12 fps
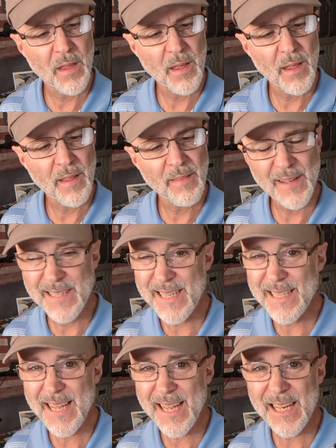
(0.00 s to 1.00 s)

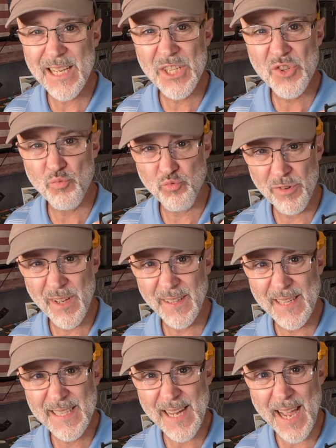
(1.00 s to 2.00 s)
detent is
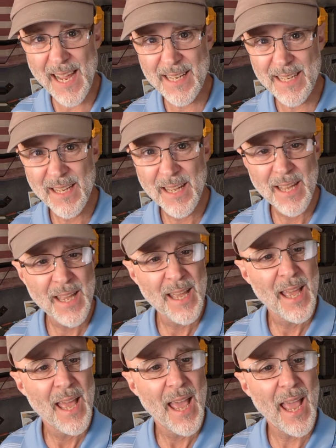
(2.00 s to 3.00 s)
really tight,
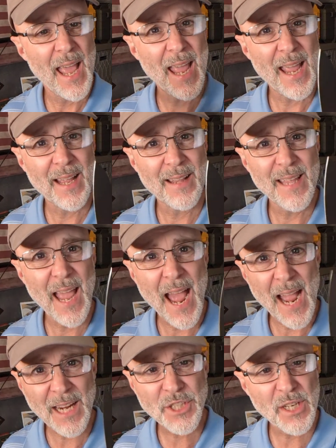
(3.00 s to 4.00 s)
and the
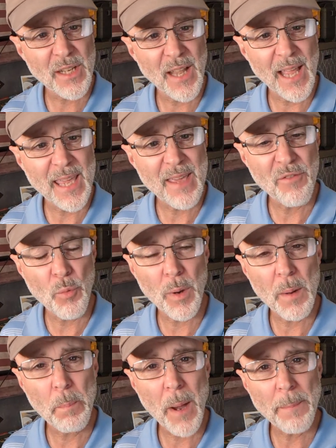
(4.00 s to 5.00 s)
action, like even when
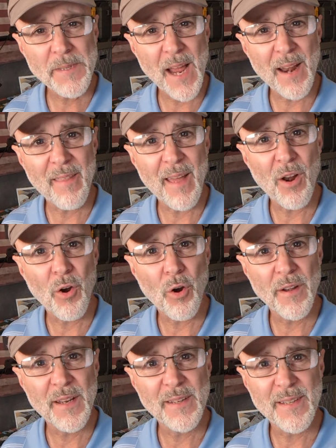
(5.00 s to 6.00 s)
it pops out of that
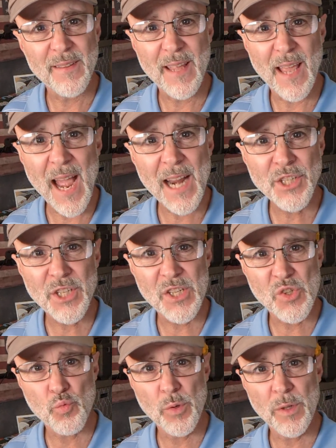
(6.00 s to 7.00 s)
hard detent, the action
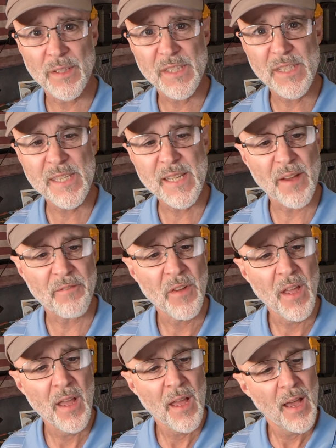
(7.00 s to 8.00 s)
is really stiff.
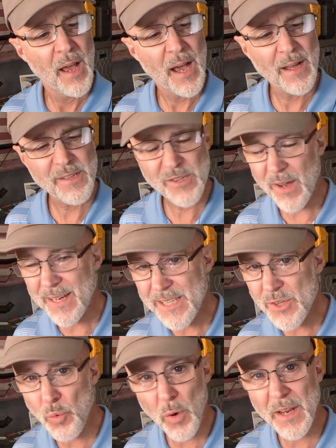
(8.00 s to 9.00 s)
So I
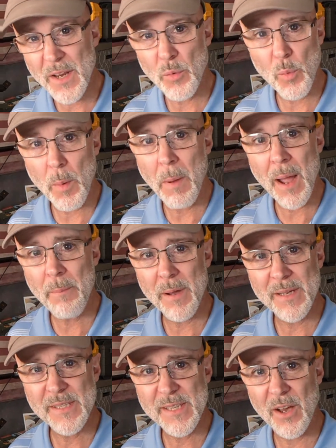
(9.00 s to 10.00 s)
just wanted to remind
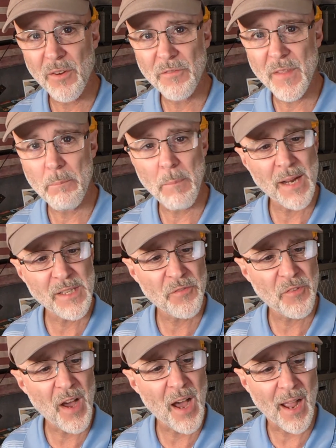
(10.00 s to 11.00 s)
myself that mine's
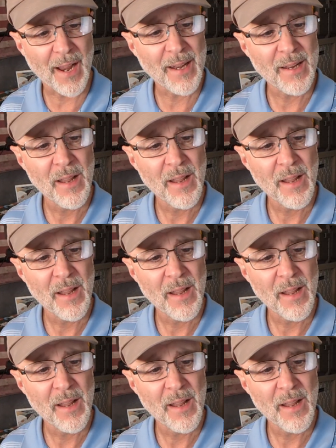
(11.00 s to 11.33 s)
fine.